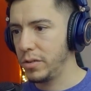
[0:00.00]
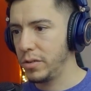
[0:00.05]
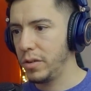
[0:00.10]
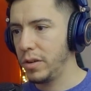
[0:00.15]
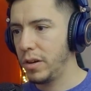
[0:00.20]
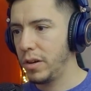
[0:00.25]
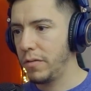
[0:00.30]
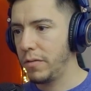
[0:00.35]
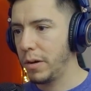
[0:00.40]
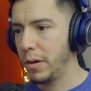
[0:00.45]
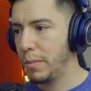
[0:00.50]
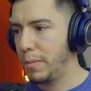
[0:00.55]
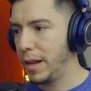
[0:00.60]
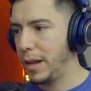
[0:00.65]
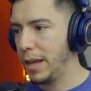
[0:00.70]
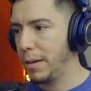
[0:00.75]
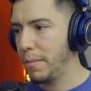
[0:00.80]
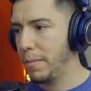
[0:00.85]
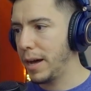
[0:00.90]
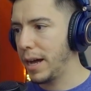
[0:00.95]
Do you know when
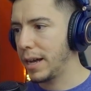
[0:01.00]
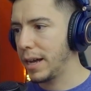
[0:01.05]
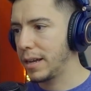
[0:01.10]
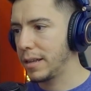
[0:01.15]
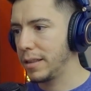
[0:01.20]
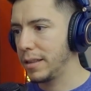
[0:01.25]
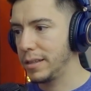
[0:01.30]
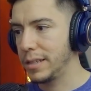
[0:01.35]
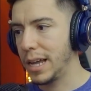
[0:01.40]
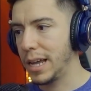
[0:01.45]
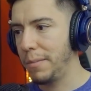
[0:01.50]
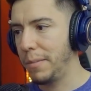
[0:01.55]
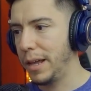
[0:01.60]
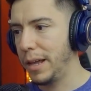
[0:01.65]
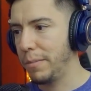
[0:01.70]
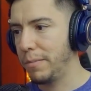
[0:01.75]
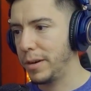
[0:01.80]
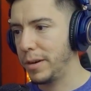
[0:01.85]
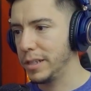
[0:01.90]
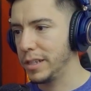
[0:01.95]
playing back the
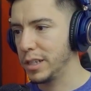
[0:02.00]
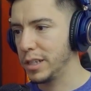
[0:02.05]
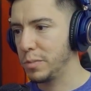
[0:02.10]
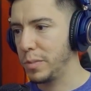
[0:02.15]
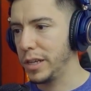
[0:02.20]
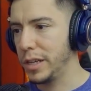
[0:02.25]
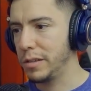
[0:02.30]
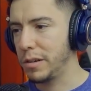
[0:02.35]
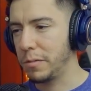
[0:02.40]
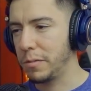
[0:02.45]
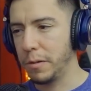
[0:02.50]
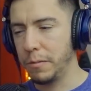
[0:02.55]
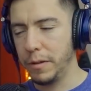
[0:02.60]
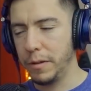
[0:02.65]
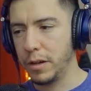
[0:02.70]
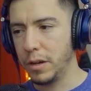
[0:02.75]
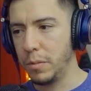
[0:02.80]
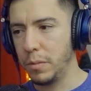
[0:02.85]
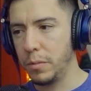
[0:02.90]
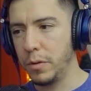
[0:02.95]
timeline pressing spacebar will
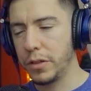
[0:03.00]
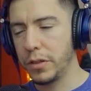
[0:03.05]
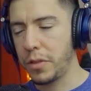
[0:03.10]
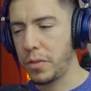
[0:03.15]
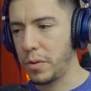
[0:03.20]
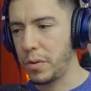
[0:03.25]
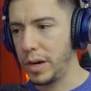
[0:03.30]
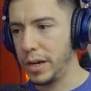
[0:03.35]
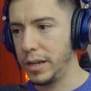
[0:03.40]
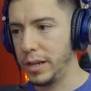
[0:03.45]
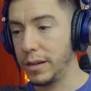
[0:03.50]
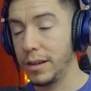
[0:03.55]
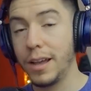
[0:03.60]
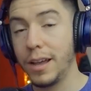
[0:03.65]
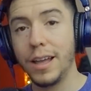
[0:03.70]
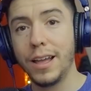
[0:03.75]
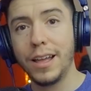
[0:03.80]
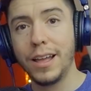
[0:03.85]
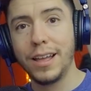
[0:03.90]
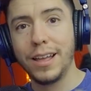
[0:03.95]
become multi-threaded?